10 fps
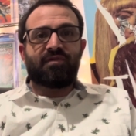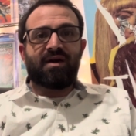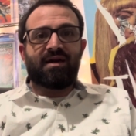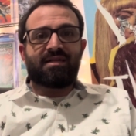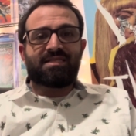
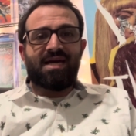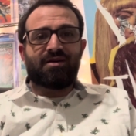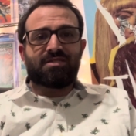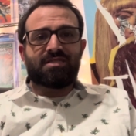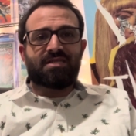and
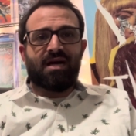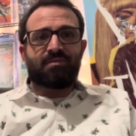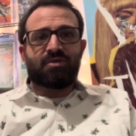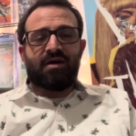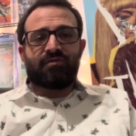Tales and Time
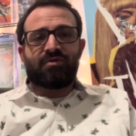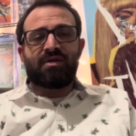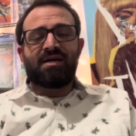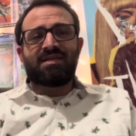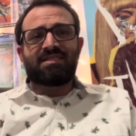Travel
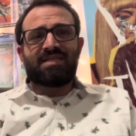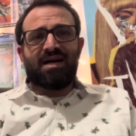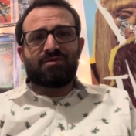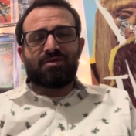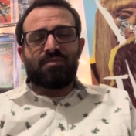
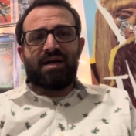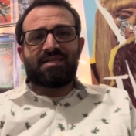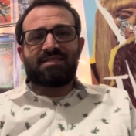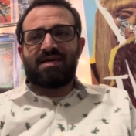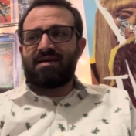sounds
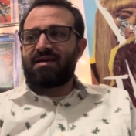amazing.